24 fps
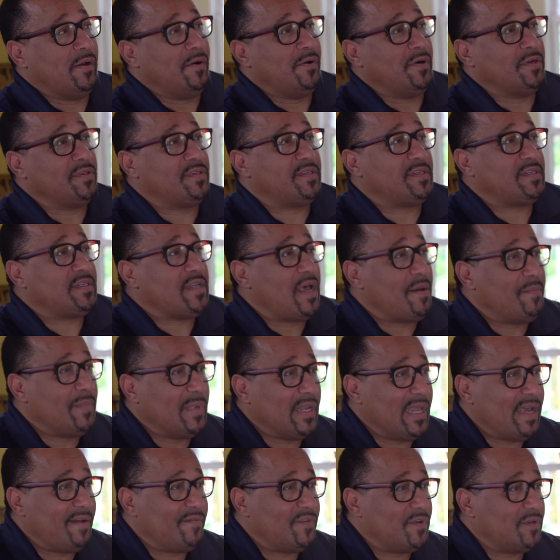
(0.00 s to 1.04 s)
or on
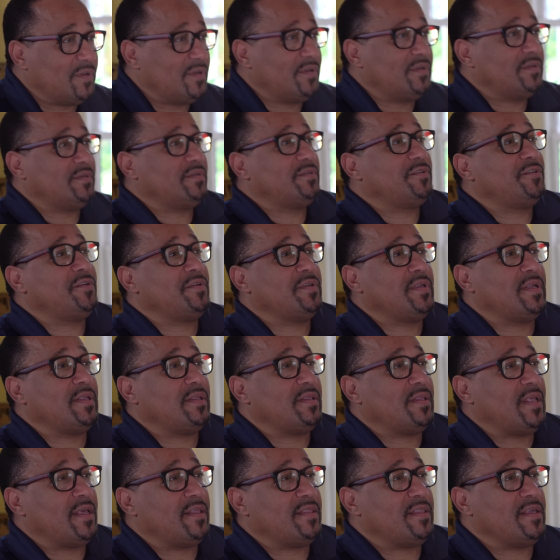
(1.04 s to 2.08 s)
some level so
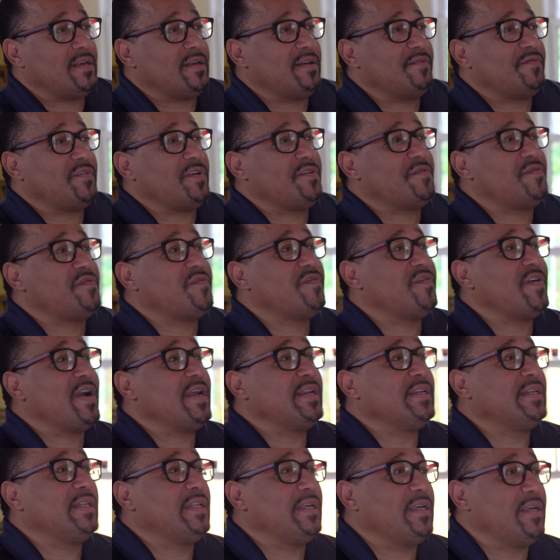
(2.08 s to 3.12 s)
that they think if they're
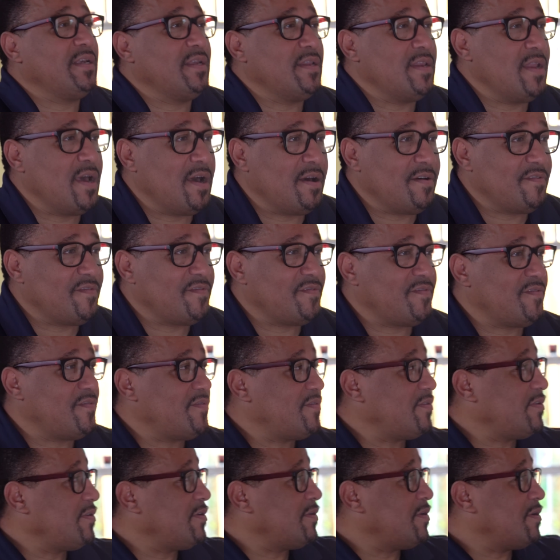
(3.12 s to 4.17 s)
friendly enough,
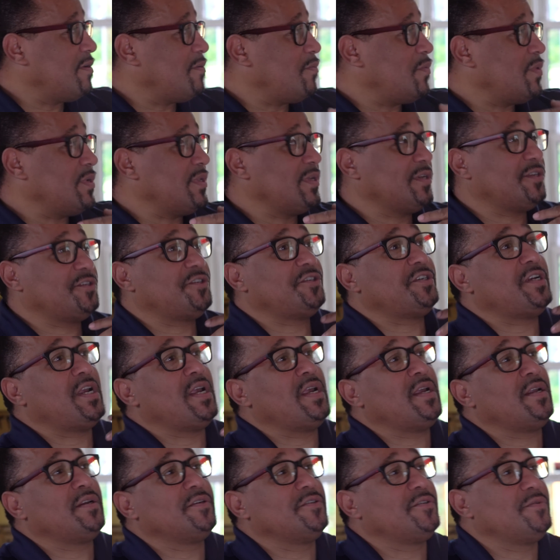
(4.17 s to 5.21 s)
you know, we'll
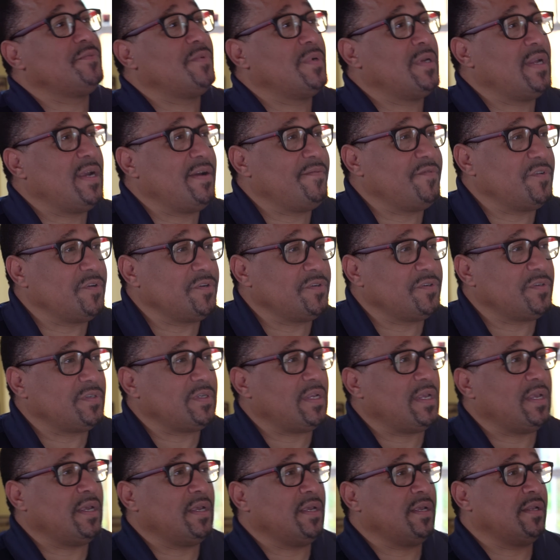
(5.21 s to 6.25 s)
exchange
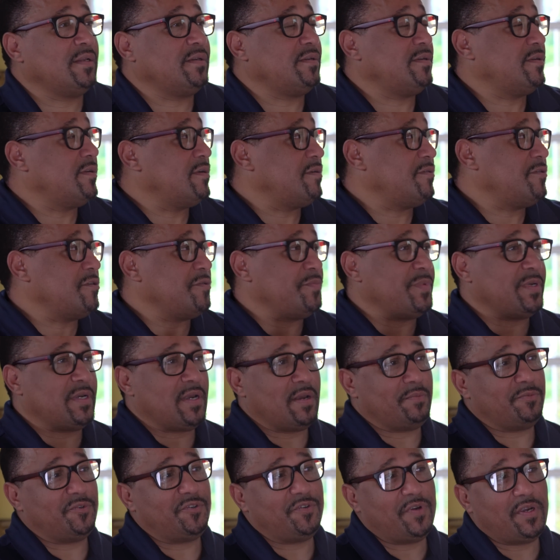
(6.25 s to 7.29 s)
whatevers and, you know, you'll
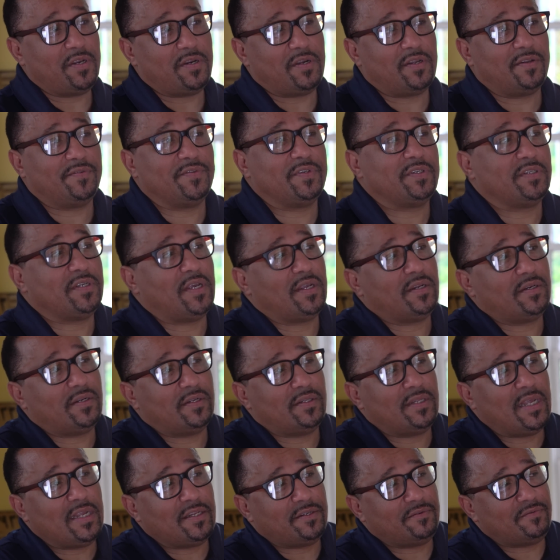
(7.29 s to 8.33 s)
become straight all of a sudden.
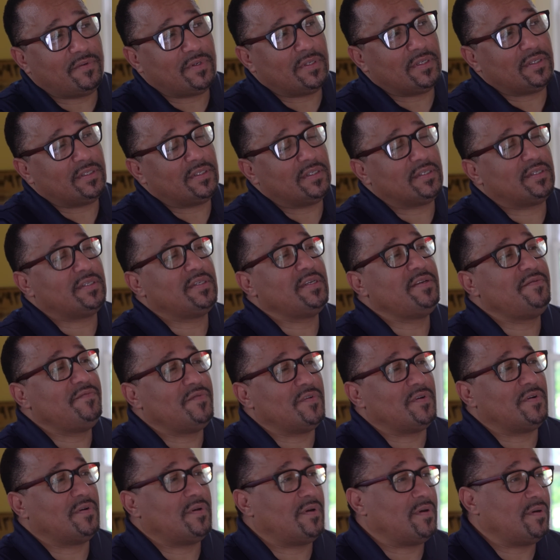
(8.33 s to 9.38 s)
And that's really
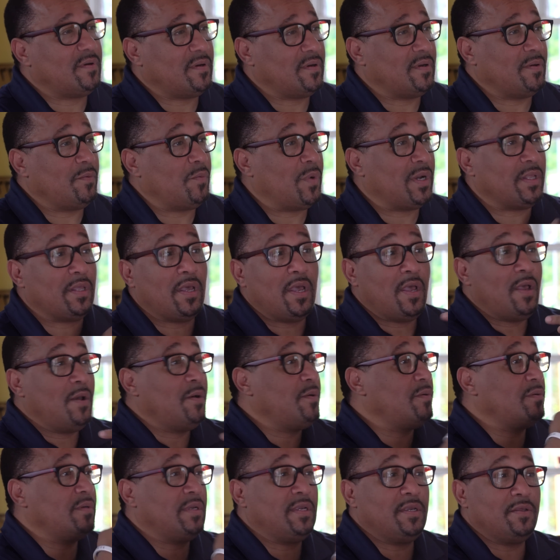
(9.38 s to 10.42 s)
deceitful. What,
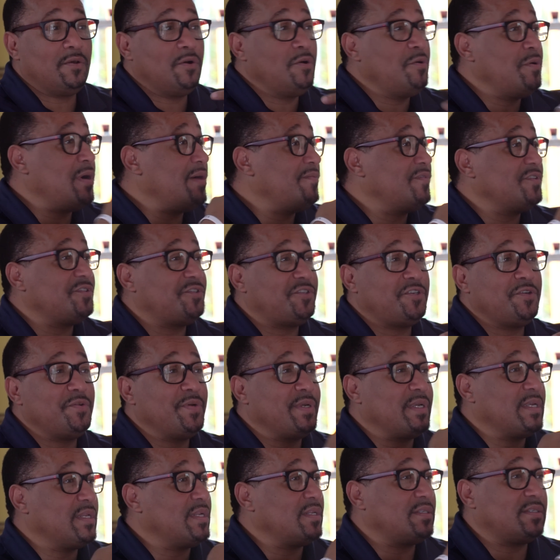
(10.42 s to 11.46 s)
yeah. Whoever's
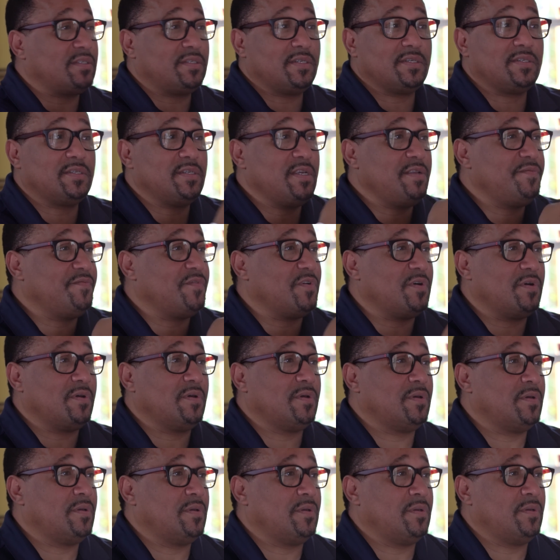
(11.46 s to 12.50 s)
doing yeah. It's deceitful. And it
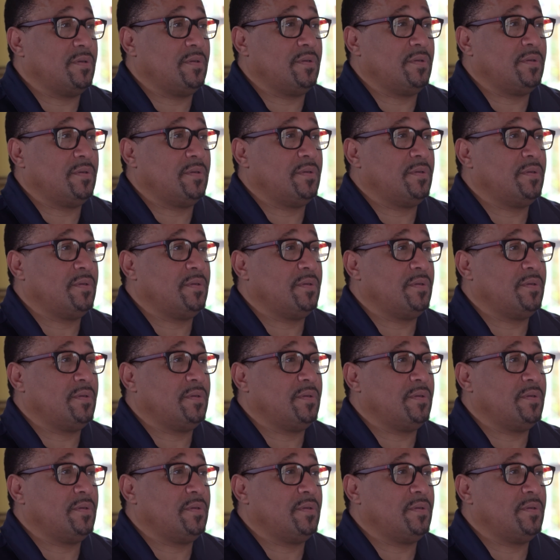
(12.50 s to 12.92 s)
doesn't even have to be